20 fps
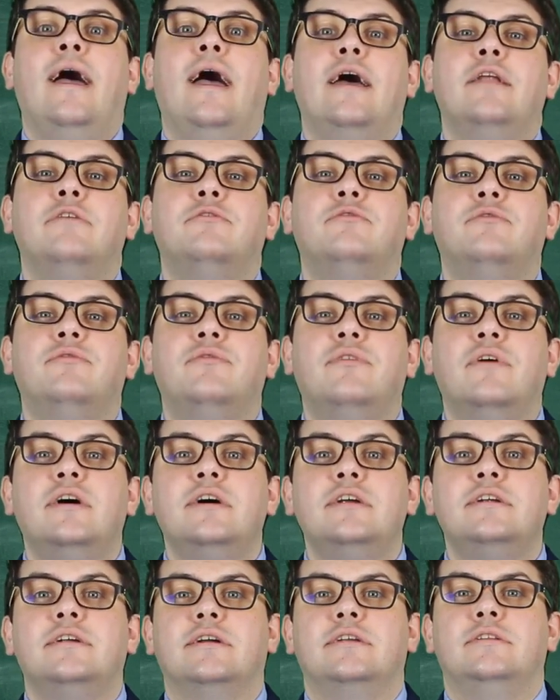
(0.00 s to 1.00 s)
and
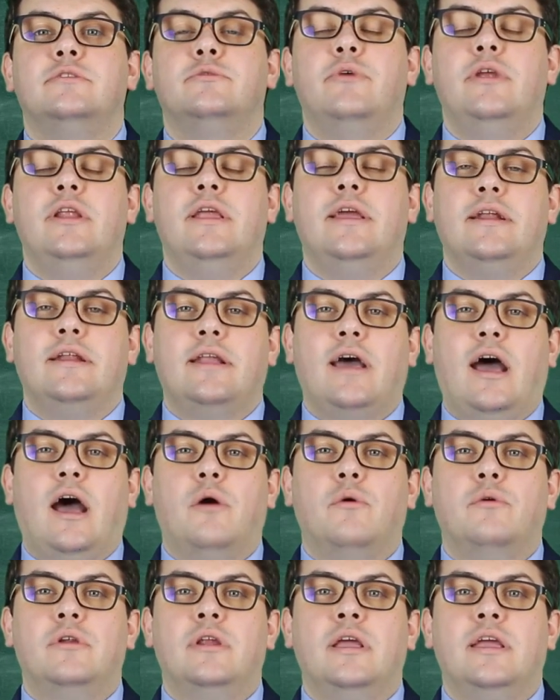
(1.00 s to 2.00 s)
further drilling
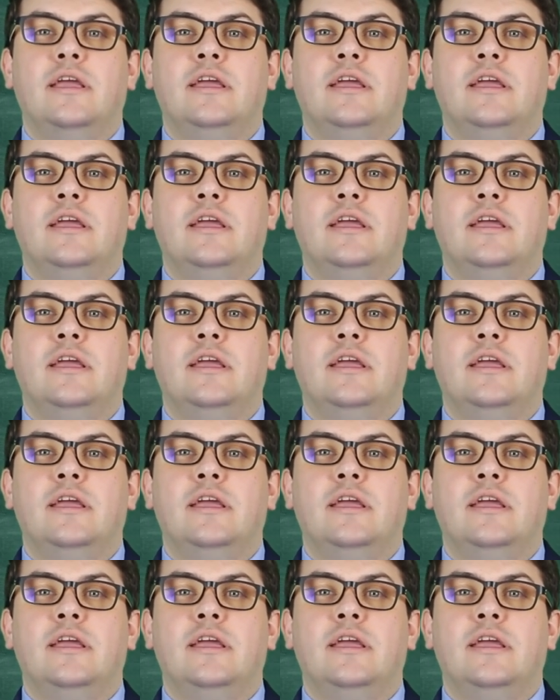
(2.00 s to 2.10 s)
down